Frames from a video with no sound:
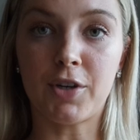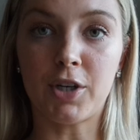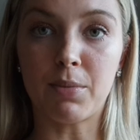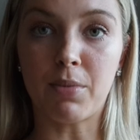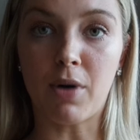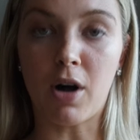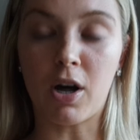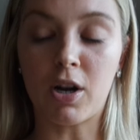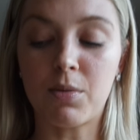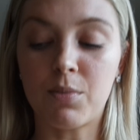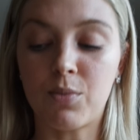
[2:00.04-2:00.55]
for your
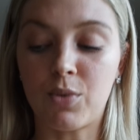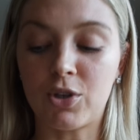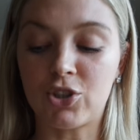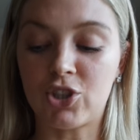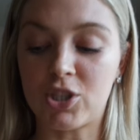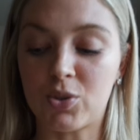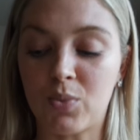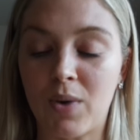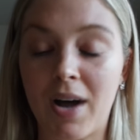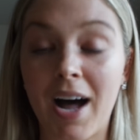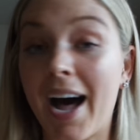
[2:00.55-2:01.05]
bottom, which
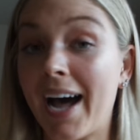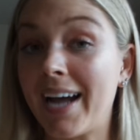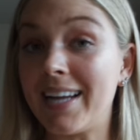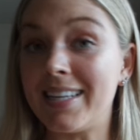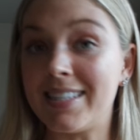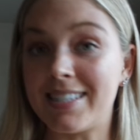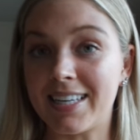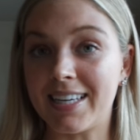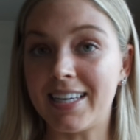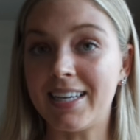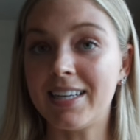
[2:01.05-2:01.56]
is what I
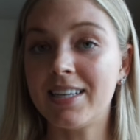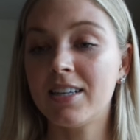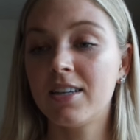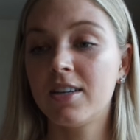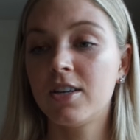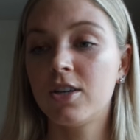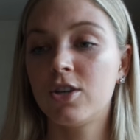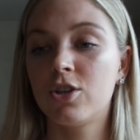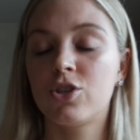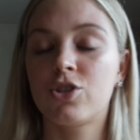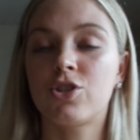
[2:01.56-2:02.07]
did.
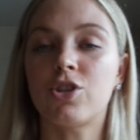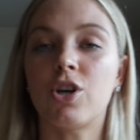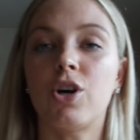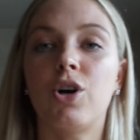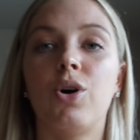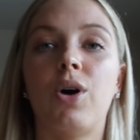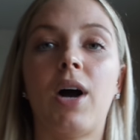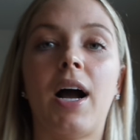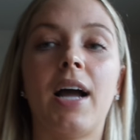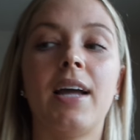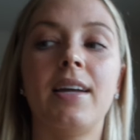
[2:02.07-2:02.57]
So
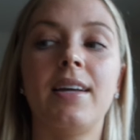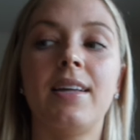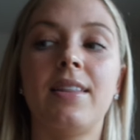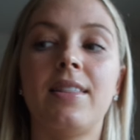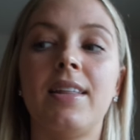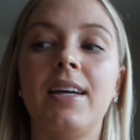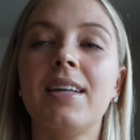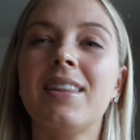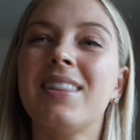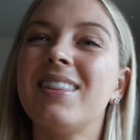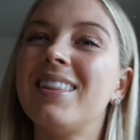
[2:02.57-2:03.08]
I
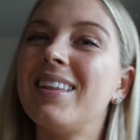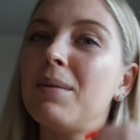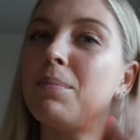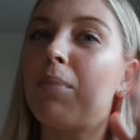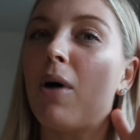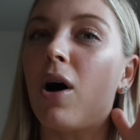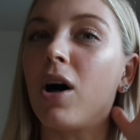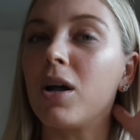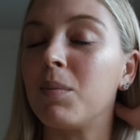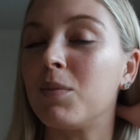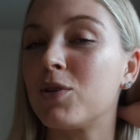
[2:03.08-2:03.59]
think the
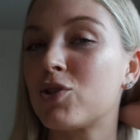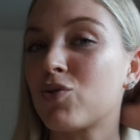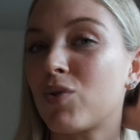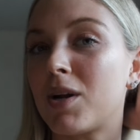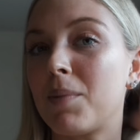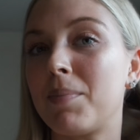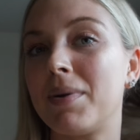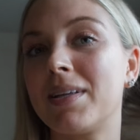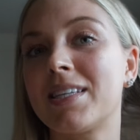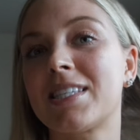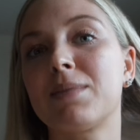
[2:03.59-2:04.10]
bottoms
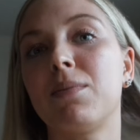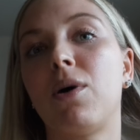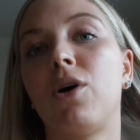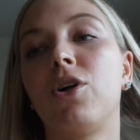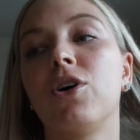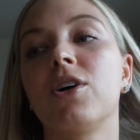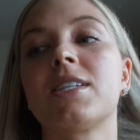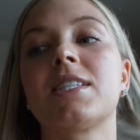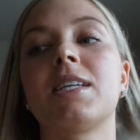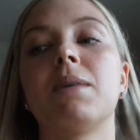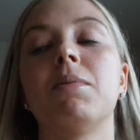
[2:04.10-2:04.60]
run a bit
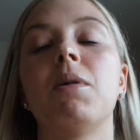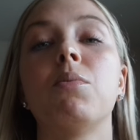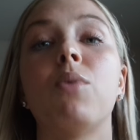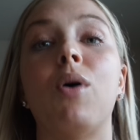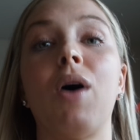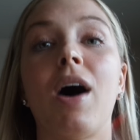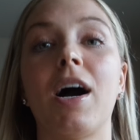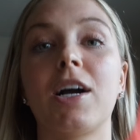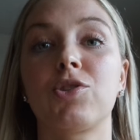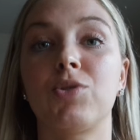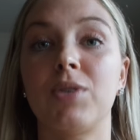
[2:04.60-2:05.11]
smaller. Some of them
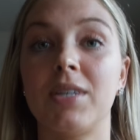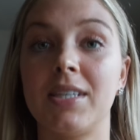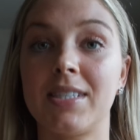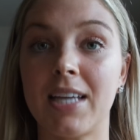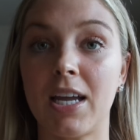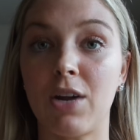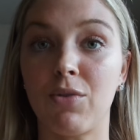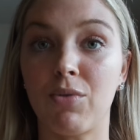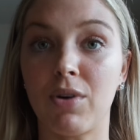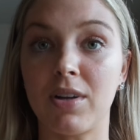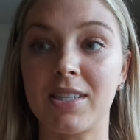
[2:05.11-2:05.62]
will actually
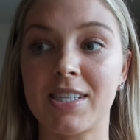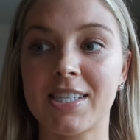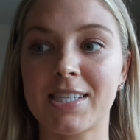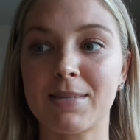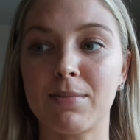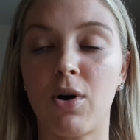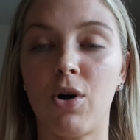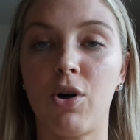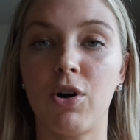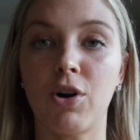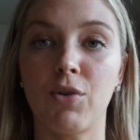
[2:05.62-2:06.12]
say run
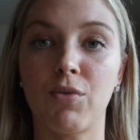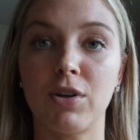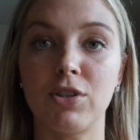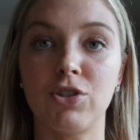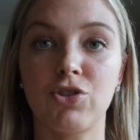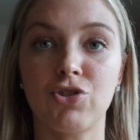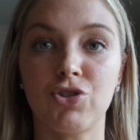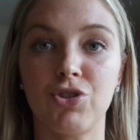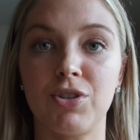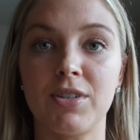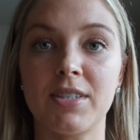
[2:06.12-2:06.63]
smaller, run
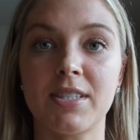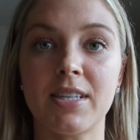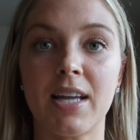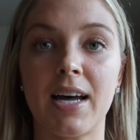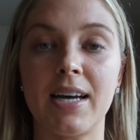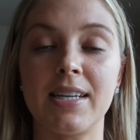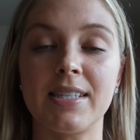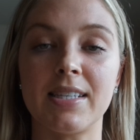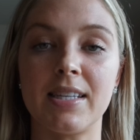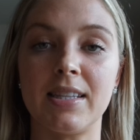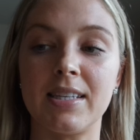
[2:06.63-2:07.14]
true to
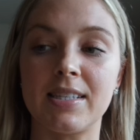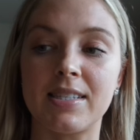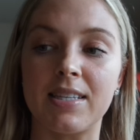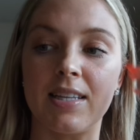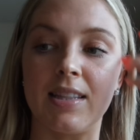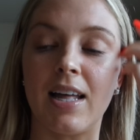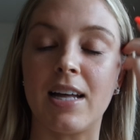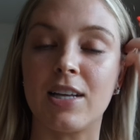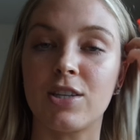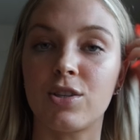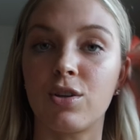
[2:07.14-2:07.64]
size, and this
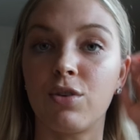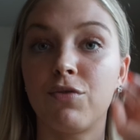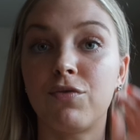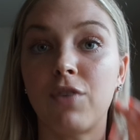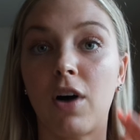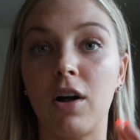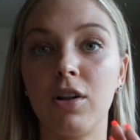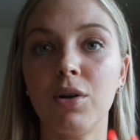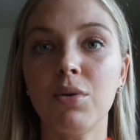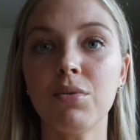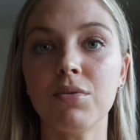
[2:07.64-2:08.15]
and that. So
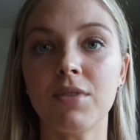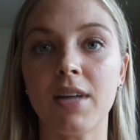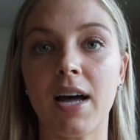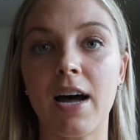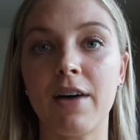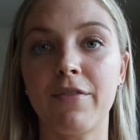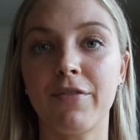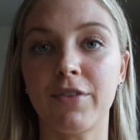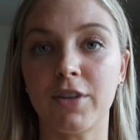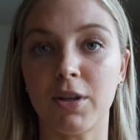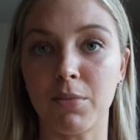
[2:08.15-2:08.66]
follow
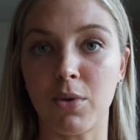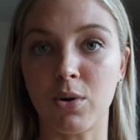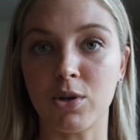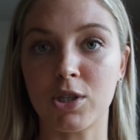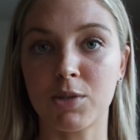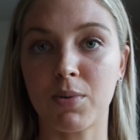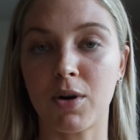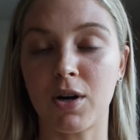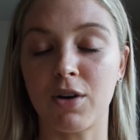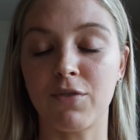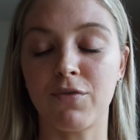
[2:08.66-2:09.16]
that for the
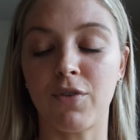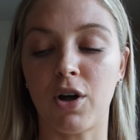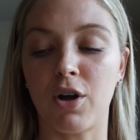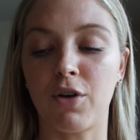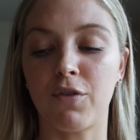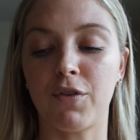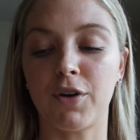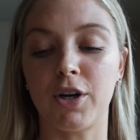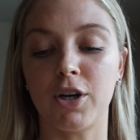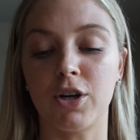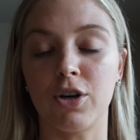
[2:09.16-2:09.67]
most part and
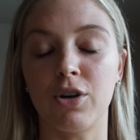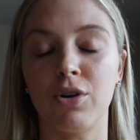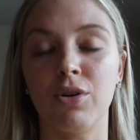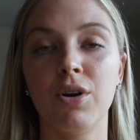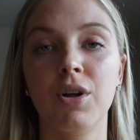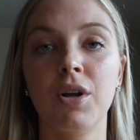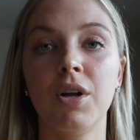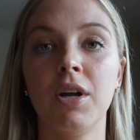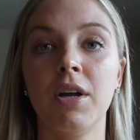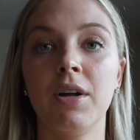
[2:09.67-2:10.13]
follow for your